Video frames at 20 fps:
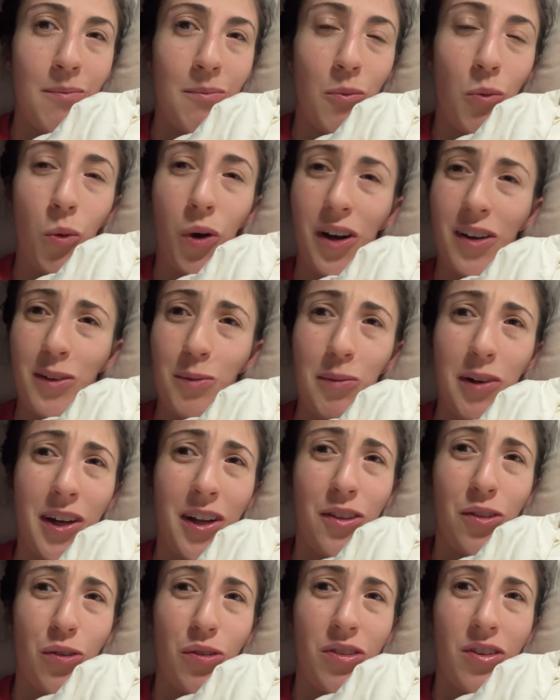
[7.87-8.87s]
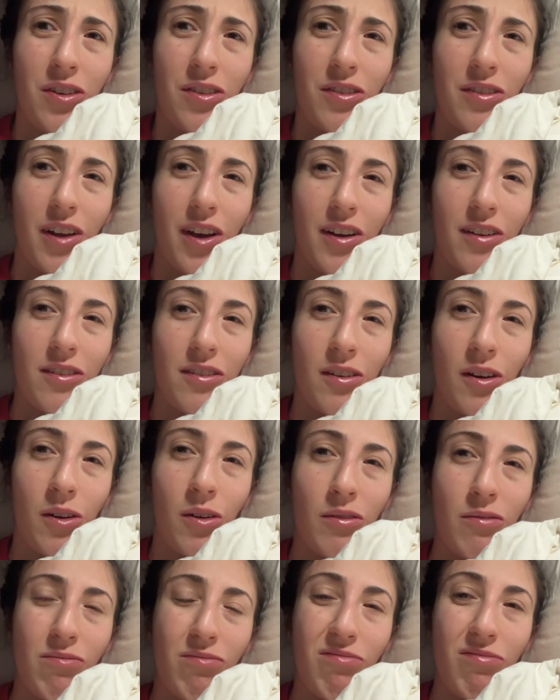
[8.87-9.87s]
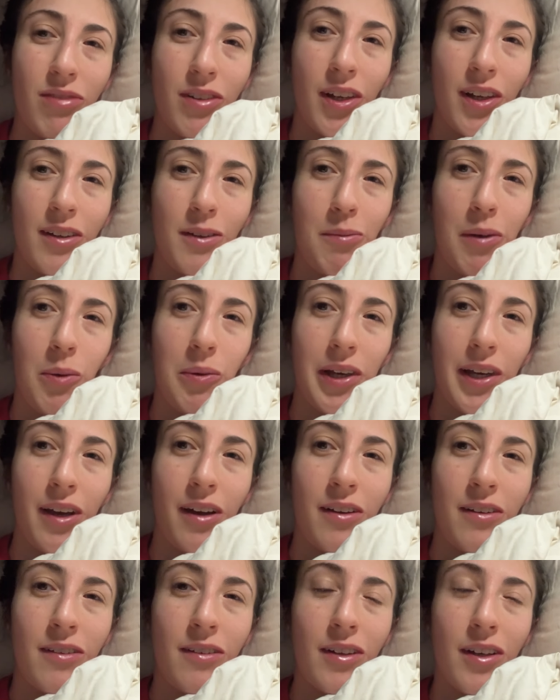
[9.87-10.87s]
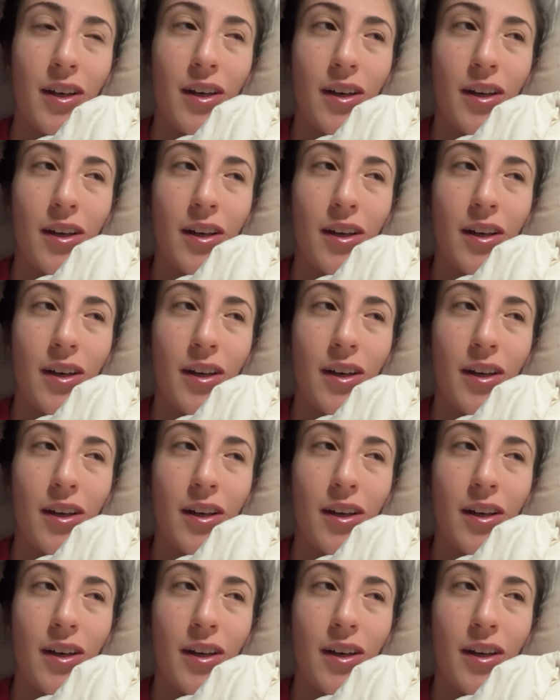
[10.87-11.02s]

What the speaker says: works Monday through Thursday. So today's my weekend.